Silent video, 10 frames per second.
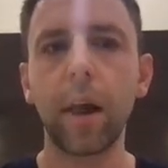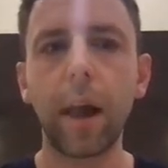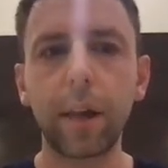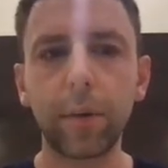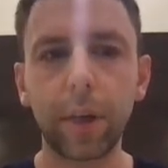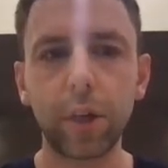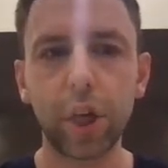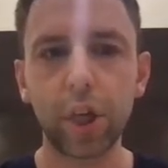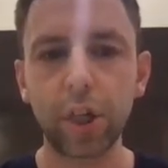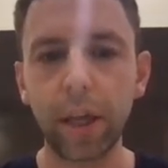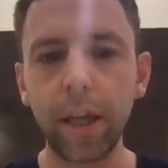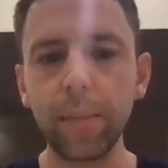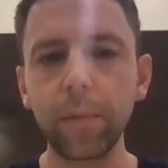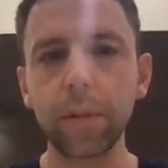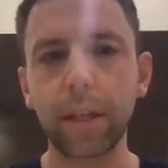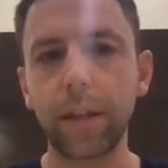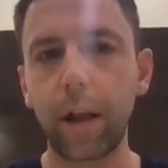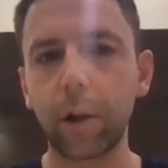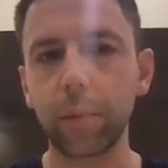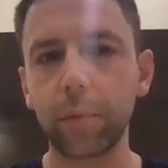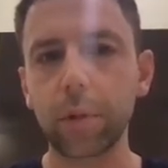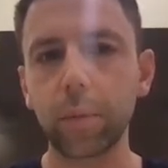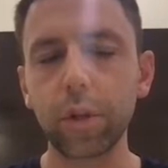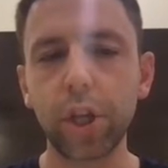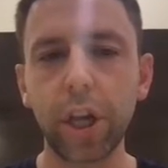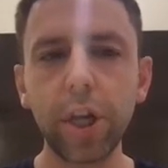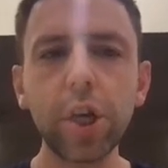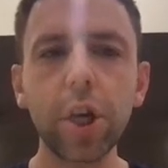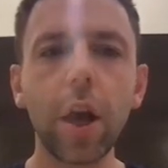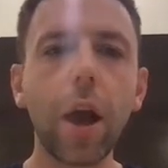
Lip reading: and you can change the inputs, and the outputs will change.